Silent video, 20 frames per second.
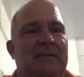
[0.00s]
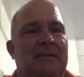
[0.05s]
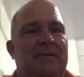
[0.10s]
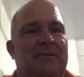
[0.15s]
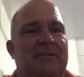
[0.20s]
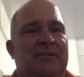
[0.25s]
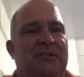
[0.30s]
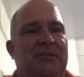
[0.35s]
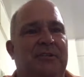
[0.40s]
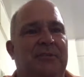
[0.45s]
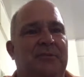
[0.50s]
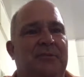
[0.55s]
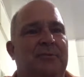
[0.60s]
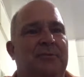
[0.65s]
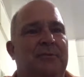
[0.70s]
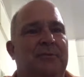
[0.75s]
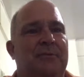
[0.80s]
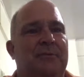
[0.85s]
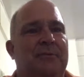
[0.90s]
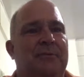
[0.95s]

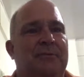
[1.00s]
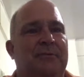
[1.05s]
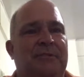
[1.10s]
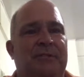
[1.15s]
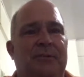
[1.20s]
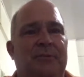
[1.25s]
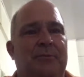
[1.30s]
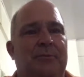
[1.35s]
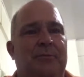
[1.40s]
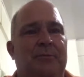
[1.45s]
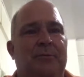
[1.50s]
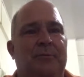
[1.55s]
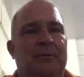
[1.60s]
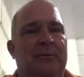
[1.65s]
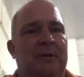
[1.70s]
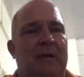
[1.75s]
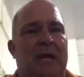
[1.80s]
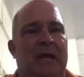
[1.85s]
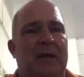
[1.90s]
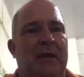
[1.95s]
to do
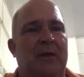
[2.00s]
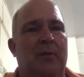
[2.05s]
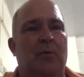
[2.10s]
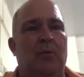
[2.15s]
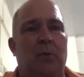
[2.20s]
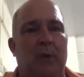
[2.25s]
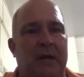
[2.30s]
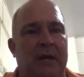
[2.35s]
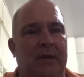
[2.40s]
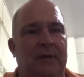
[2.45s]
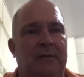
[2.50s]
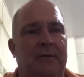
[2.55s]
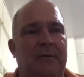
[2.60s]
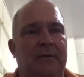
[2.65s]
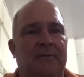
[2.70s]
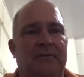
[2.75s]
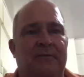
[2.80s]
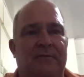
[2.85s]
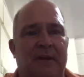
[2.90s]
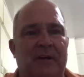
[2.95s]
a
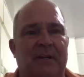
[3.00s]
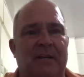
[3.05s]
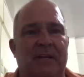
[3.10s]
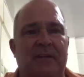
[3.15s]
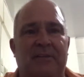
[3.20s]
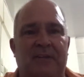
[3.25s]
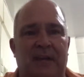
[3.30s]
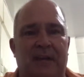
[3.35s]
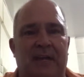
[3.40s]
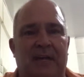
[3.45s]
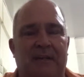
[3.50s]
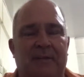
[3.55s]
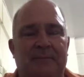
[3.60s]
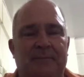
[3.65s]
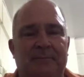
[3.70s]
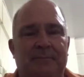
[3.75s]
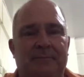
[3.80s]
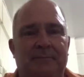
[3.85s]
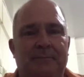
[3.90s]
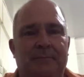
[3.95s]
weird, funky thing
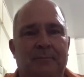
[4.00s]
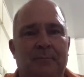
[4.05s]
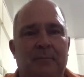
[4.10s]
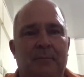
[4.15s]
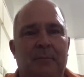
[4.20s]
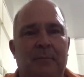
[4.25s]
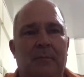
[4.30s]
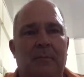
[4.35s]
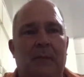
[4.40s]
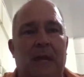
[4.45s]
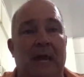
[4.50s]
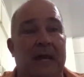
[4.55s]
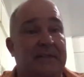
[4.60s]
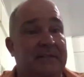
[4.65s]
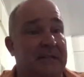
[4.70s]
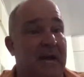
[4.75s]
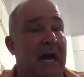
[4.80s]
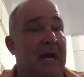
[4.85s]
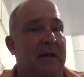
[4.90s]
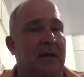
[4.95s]
and
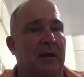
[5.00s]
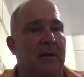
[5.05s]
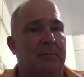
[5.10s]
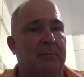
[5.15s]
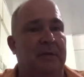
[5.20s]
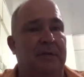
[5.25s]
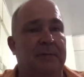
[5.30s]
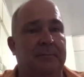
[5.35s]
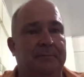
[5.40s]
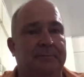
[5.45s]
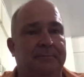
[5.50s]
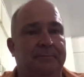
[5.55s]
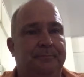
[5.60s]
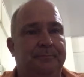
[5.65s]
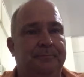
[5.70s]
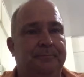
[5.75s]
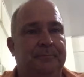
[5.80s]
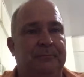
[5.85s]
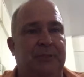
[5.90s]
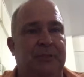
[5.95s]
die on me.
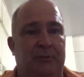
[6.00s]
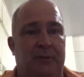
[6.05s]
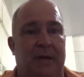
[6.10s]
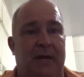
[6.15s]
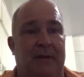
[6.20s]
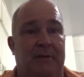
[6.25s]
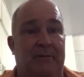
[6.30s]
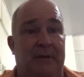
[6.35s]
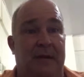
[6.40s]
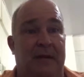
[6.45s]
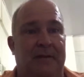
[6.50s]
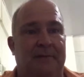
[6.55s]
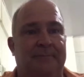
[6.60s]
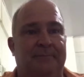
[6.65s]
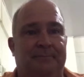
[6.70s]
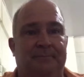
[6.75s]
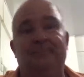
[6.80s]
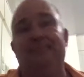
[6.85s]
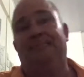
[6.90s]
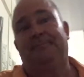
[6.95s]
Great, right?
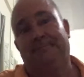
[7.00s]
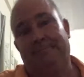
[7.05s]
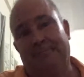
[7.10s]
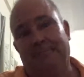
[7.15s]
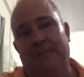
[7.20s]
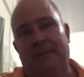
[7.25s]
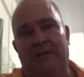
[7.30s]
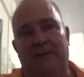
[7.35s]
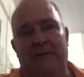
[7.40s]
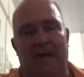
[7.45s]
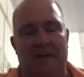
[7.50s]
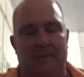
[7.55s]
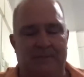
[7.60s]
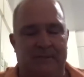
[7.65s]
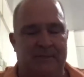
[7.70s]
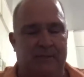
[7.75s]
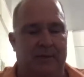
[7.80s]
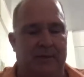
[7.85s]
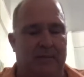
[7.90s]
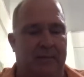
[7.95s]
Okay,
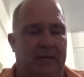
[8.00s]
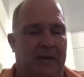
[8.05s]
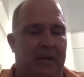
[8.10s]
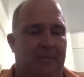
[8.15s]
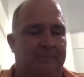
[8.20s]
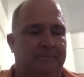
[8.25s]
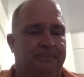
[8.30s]
so here we go.